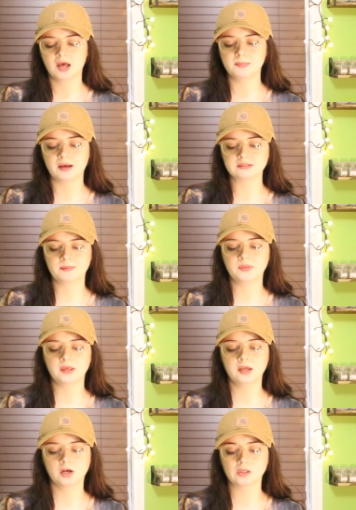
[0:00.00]
about
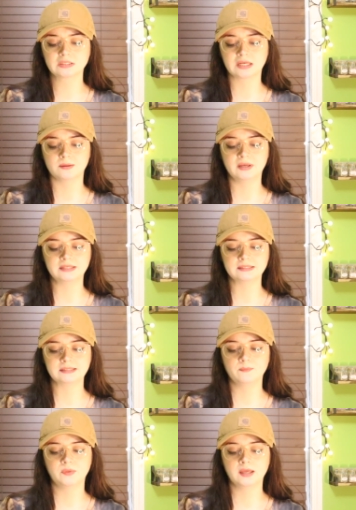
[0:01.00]
something here or to commit to
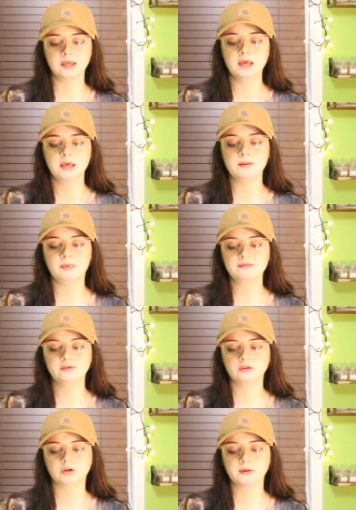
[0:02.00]
something. It
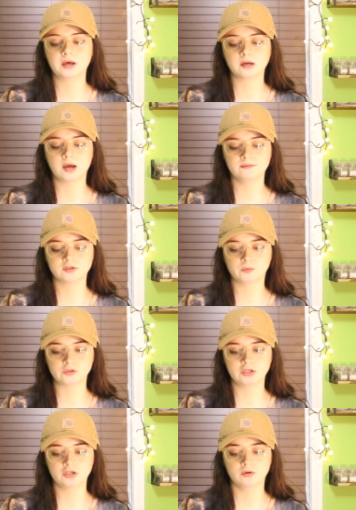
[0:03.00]
might feel a little bit
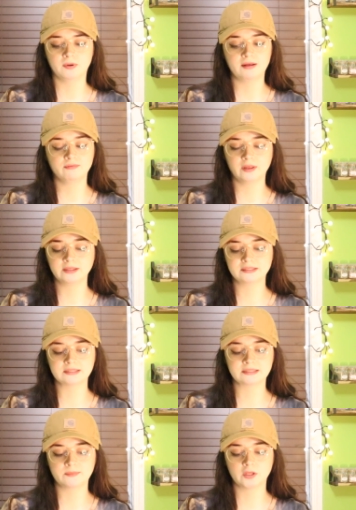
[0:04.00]
uncomfortable to you, but I feel like
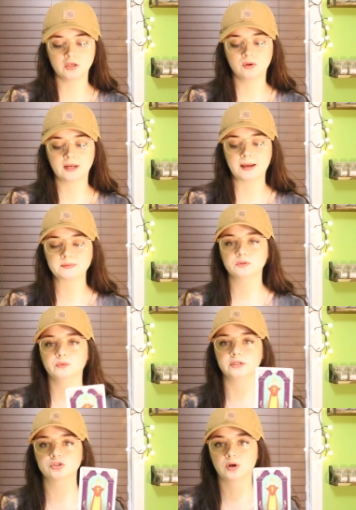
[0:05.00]
this is something you can
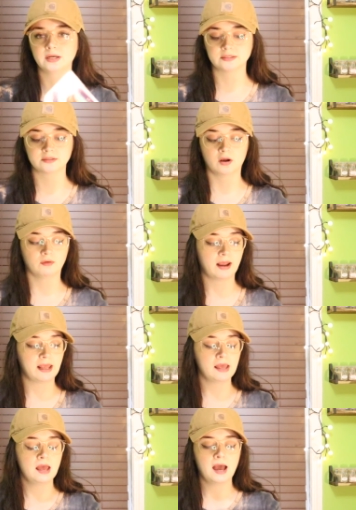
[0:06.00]
absolutely trust, all right?